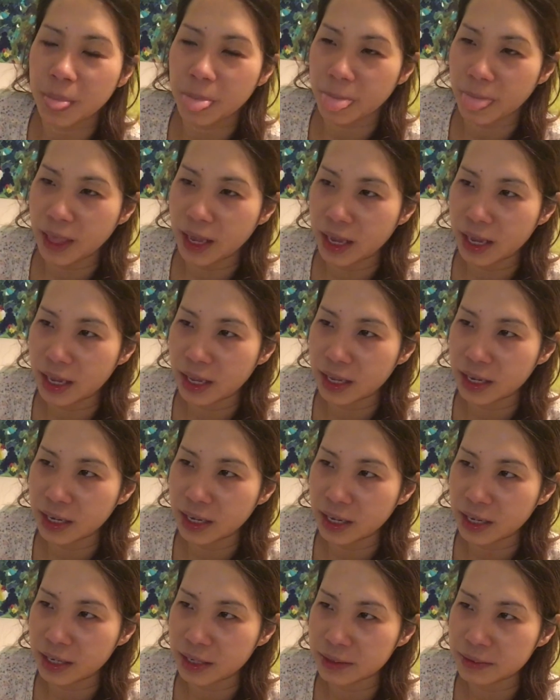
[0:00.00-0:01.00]
And
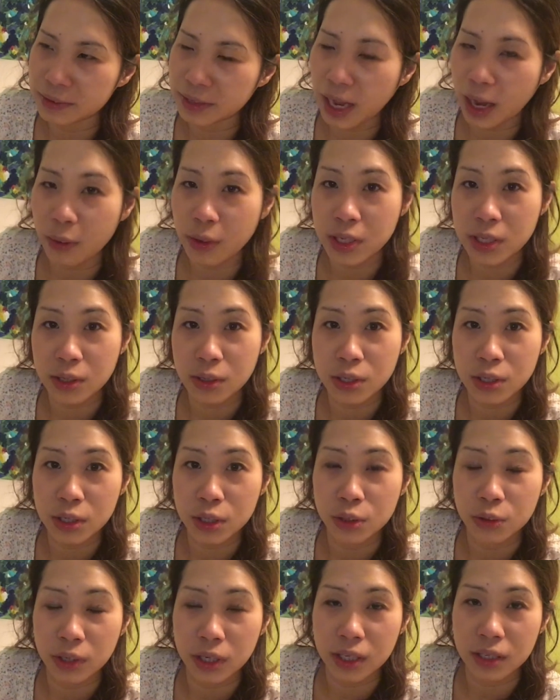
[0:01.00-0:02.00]
I was also
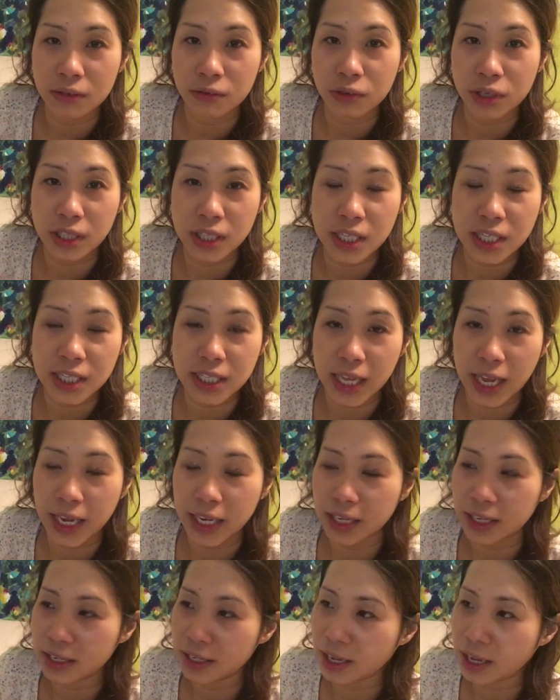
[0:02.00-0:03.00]
doing real
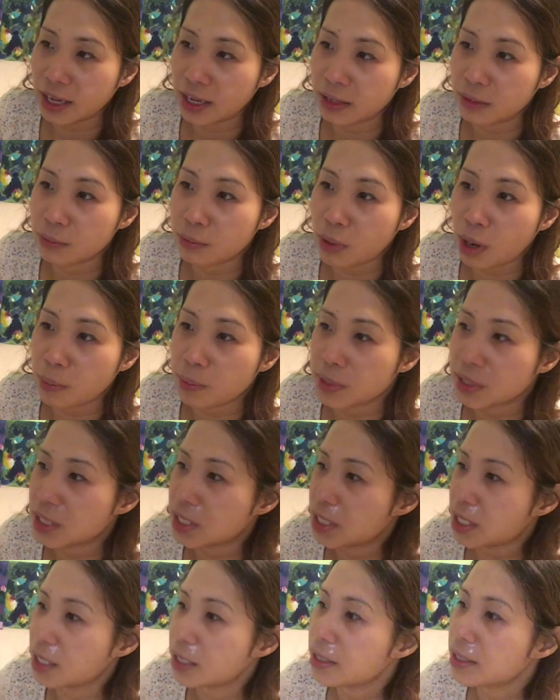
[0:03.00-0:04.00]
estate and
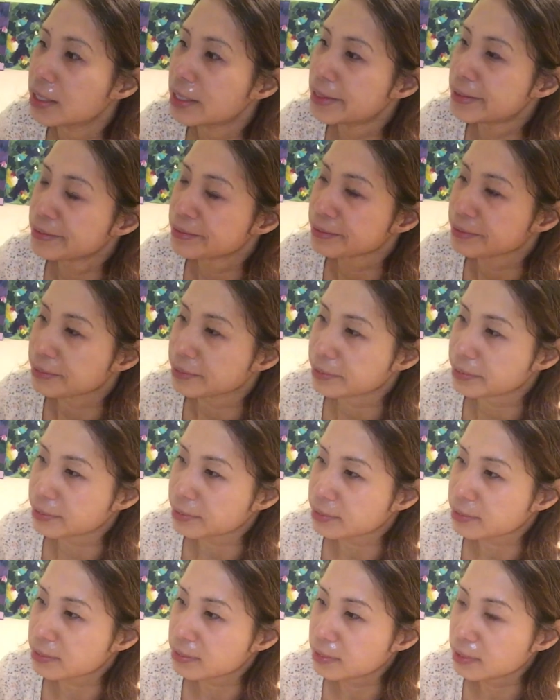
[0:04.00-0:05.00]
property.
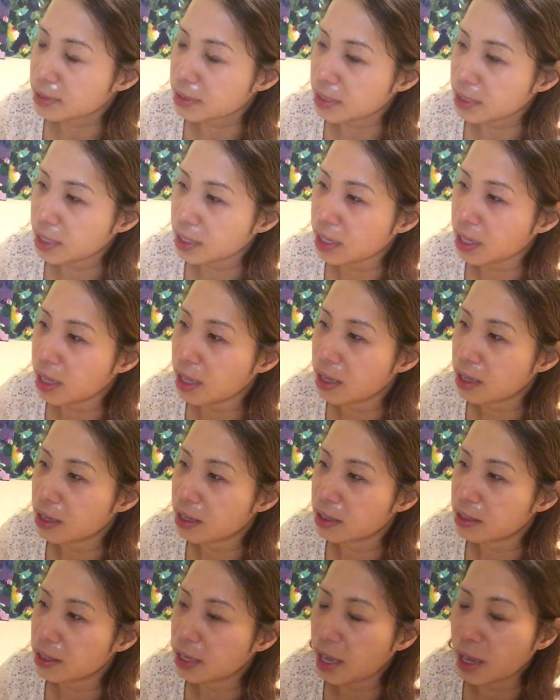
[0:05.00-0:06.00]

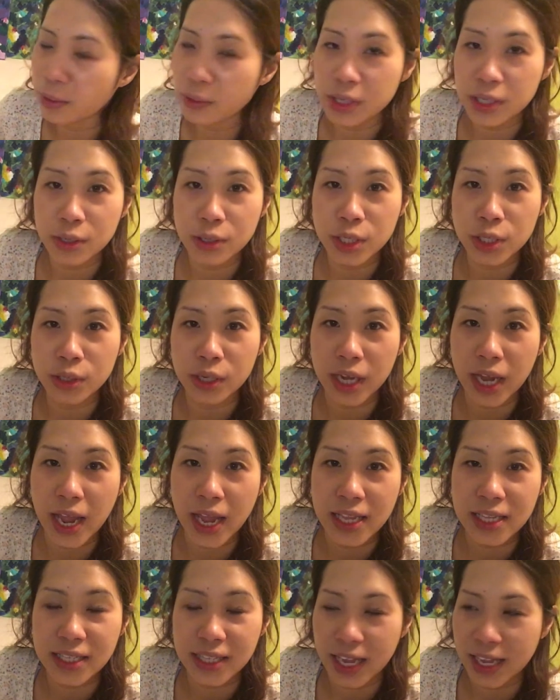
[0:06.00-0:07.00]
I was also a
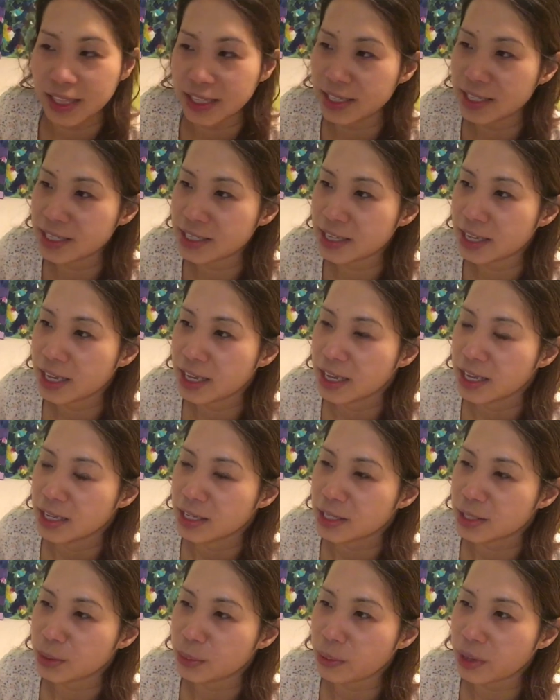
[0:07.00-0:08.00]
hairstylist.
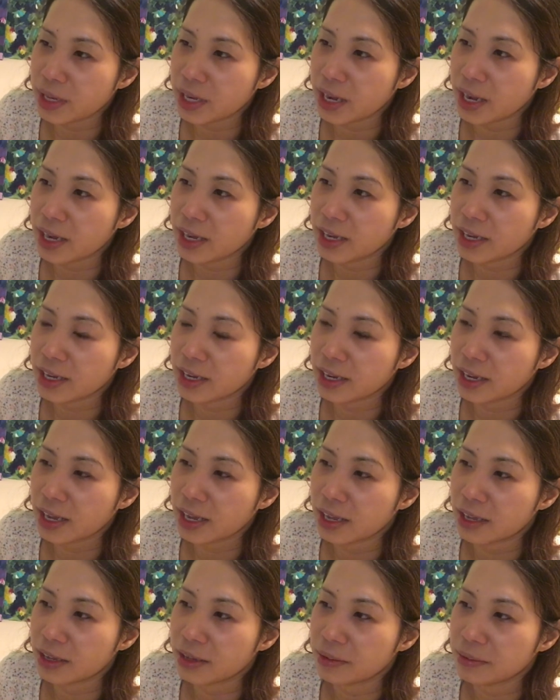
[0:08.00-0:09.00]
So when I
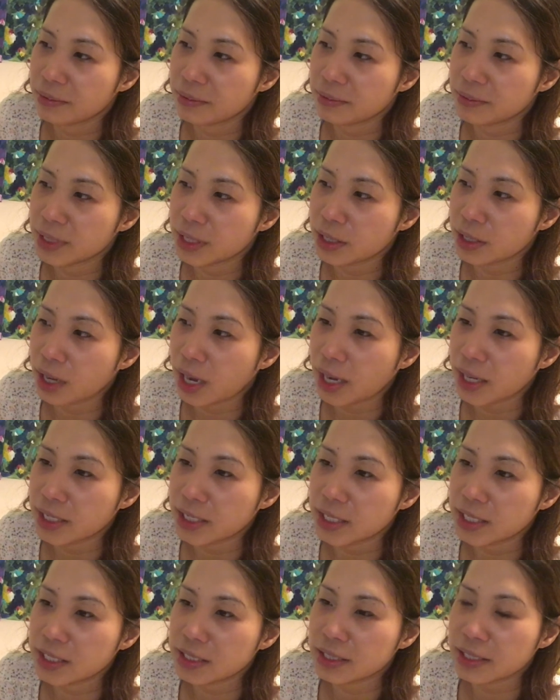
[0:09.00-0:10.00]

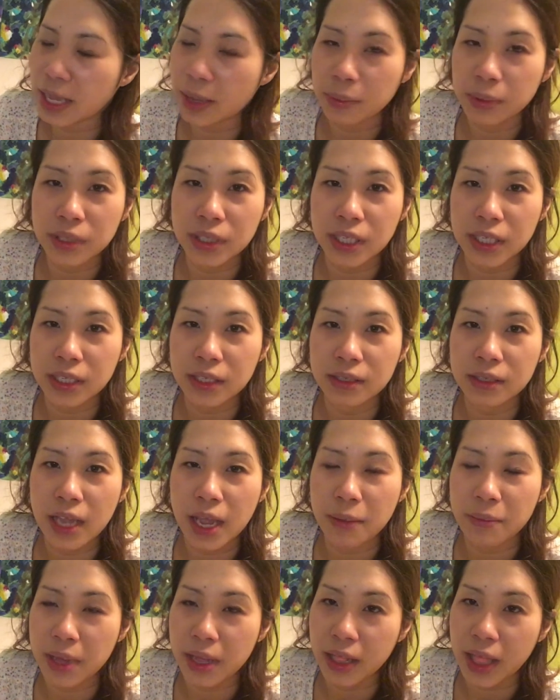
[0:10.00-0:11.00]
did dabble in
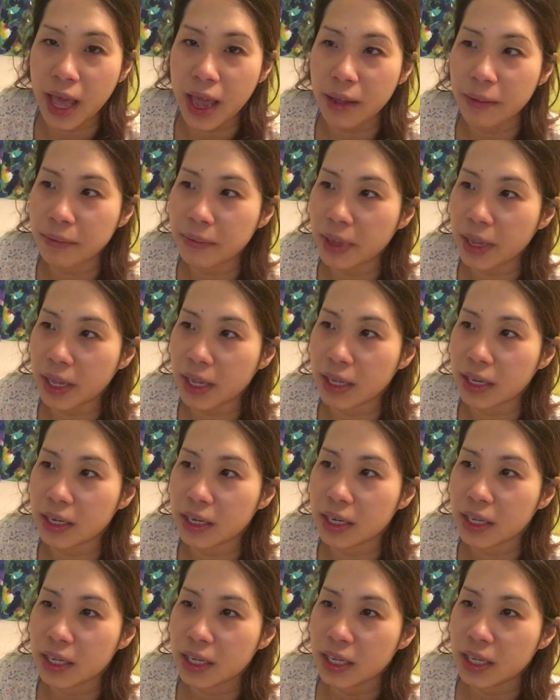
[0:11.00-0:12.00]
MLM, and
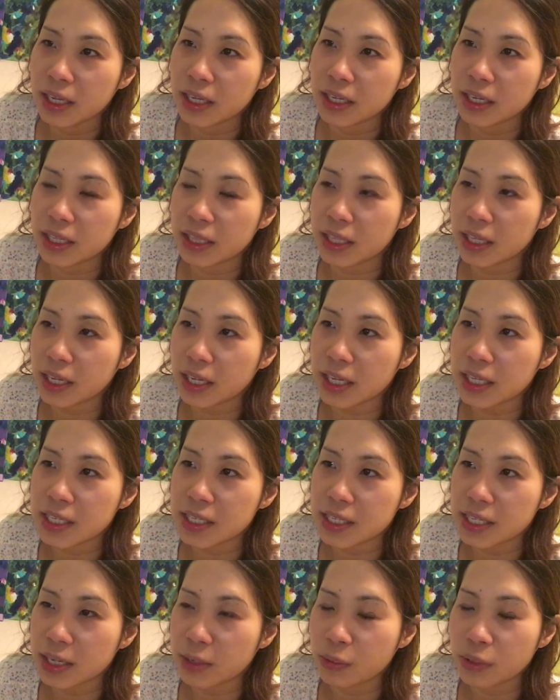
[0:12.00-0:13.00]
the thing is,
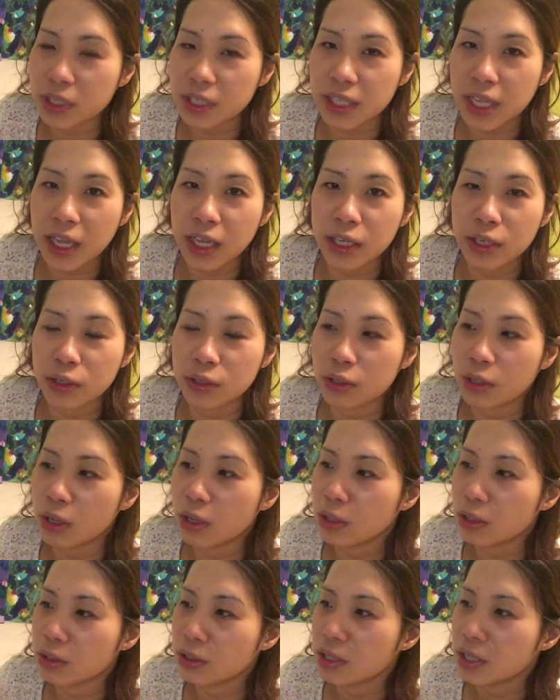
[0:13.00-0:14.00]
they would tell you,
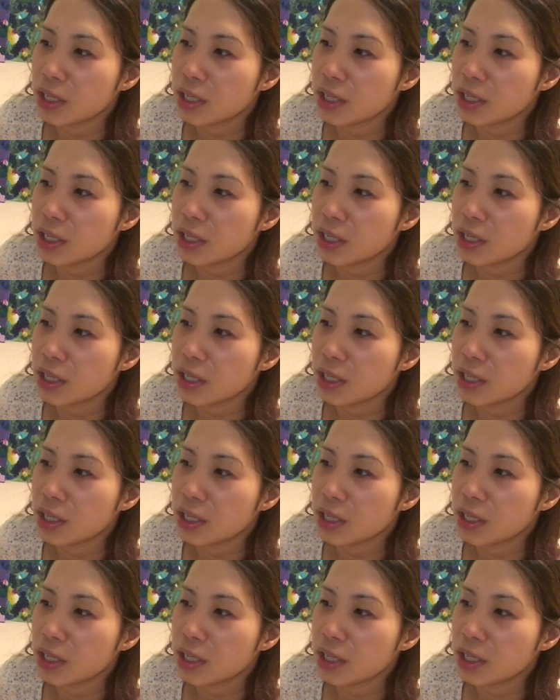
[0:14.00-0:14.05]
oh,